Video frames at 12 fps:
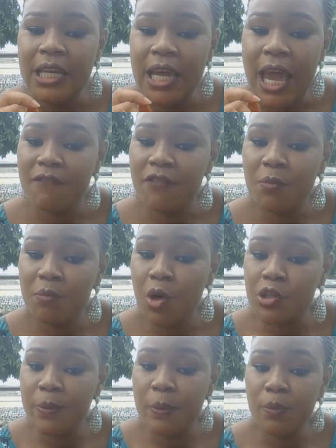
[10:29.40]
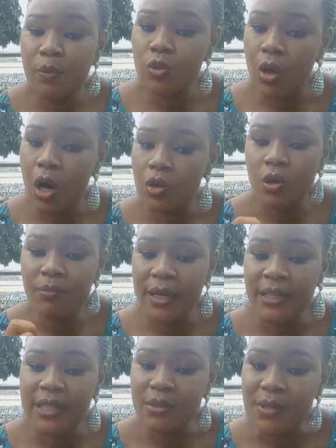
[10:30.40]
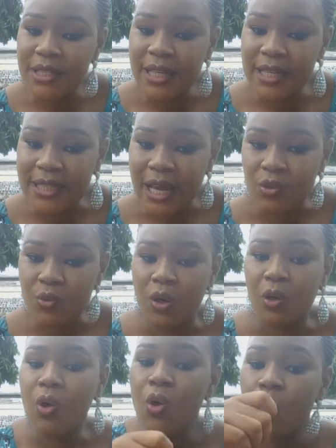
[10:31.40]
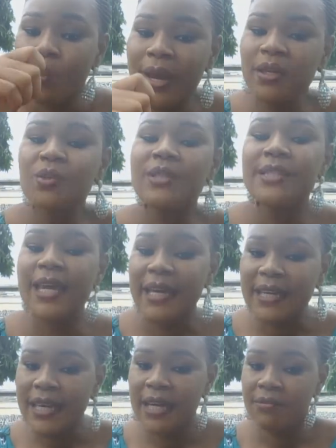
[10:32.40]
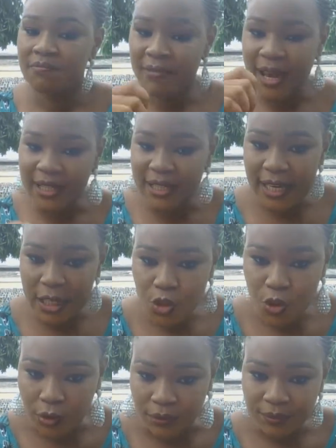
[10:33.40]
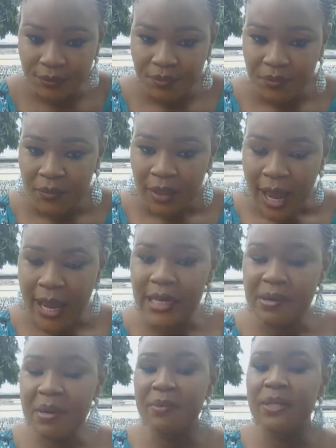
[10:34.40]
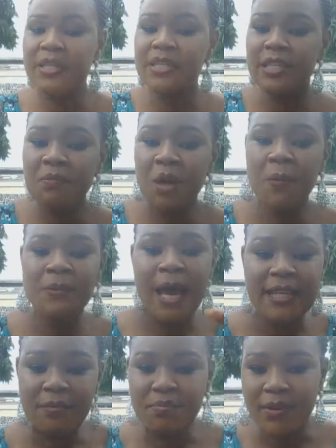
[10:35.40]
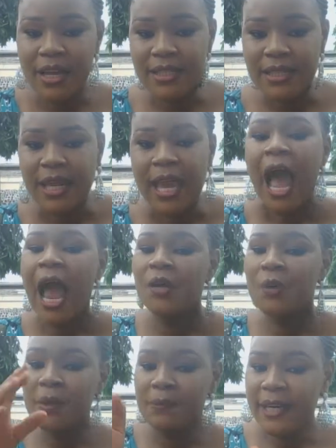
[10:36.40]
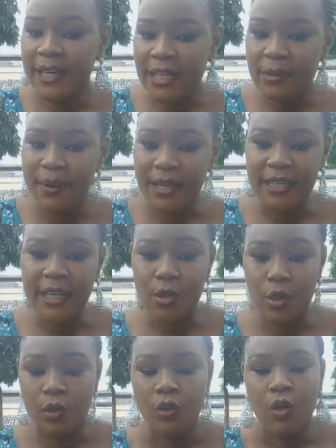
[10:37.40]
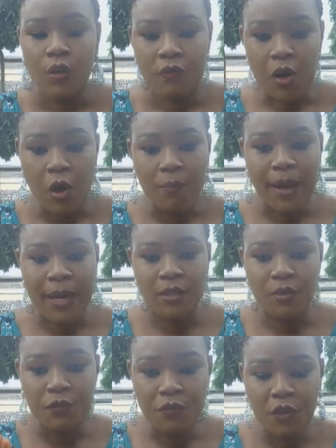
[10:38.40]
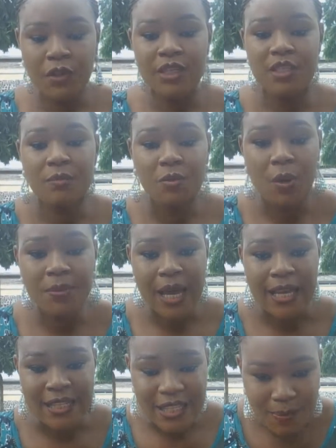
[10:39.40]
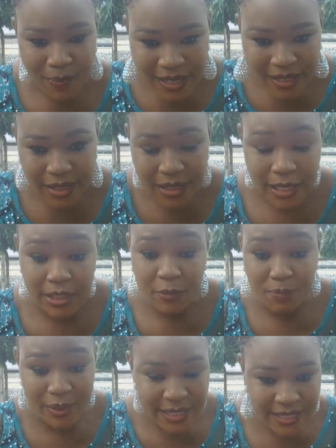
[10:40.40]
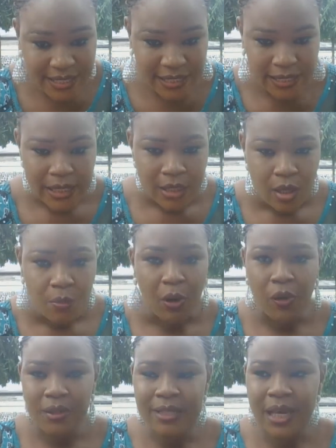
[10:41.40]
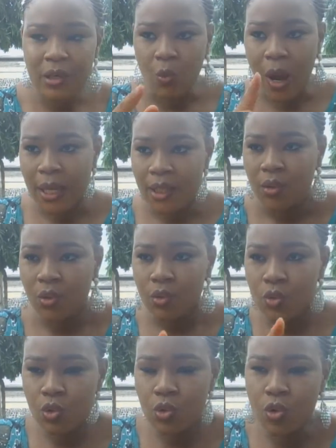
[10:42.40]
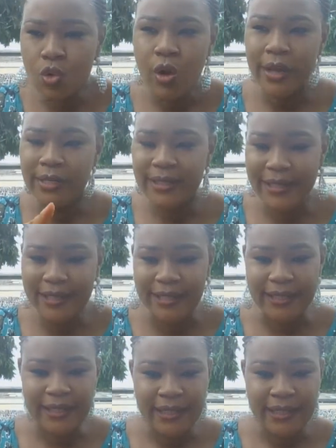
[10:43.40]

Most people also make these mistakes as well. When you take medication and then maybe the symptoms are depressing, and you keep taking the medication, for your mind you feel the symptoms are depressing, but you take 1, 2, 3,